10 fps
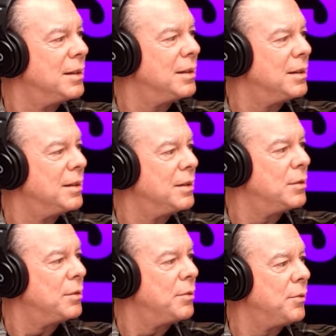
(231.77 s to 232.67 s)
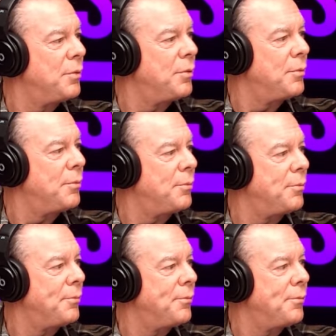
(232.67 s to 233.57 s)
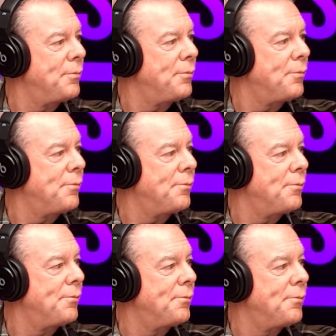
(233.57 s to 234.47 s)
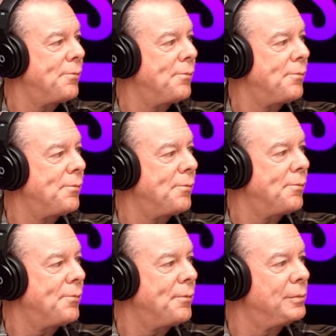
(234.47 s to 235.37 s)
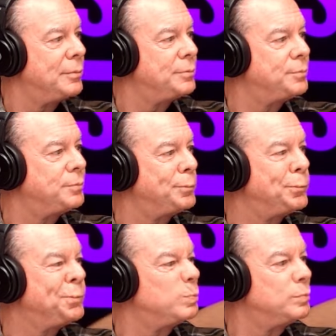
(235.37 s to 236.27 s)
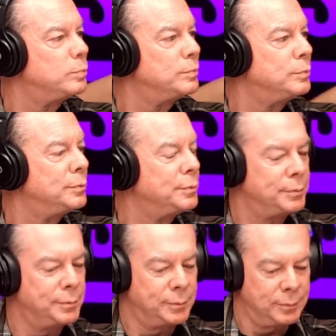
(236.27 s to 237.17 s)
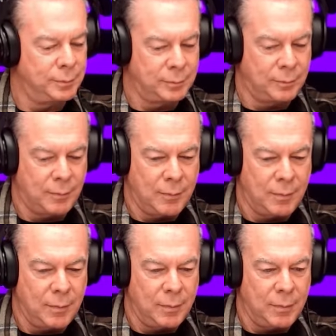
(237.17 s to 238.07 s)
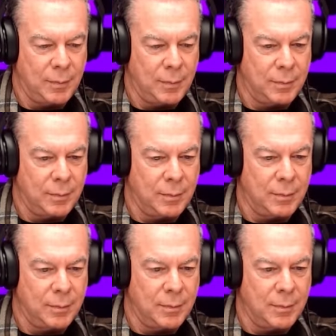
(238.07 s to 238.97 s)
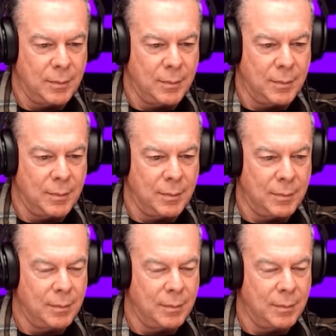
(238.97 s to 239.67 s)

This person isn't speaking.